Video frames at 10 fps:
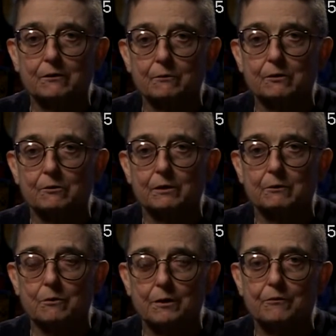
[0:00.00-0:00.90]
She was really
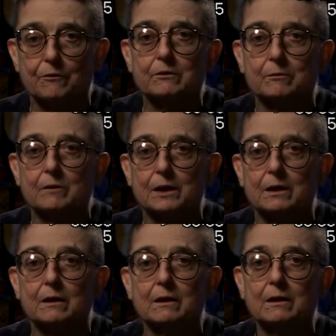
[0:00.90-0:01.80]
wonderful to me.
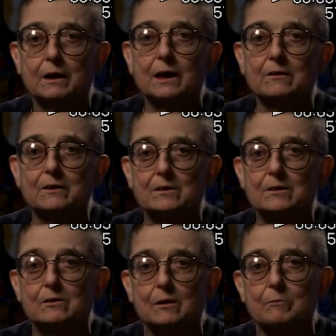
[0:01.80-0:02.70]
And like I said, she
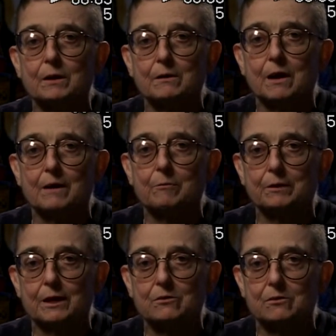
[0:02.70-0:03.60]
took me a lot of
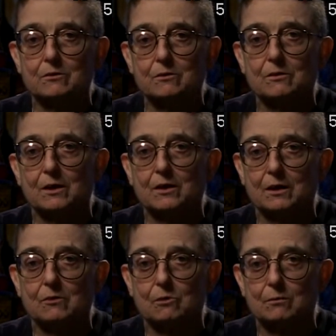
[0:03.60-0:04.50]
places and did
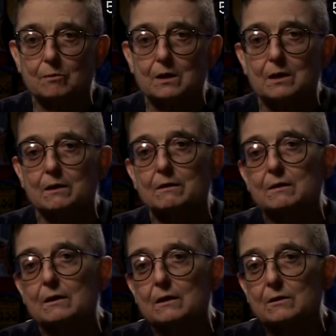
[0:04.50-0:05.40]
things with me and
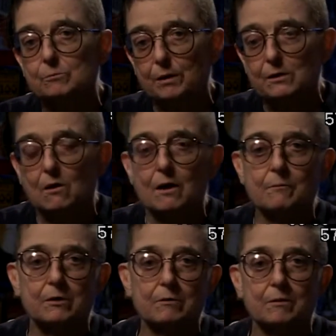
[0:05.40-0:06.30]
spent
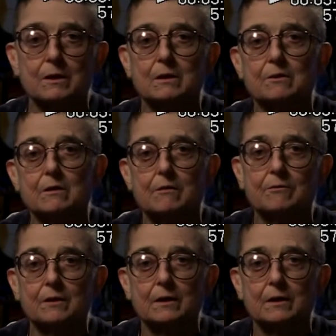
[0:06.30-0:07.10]
time with me and stuff.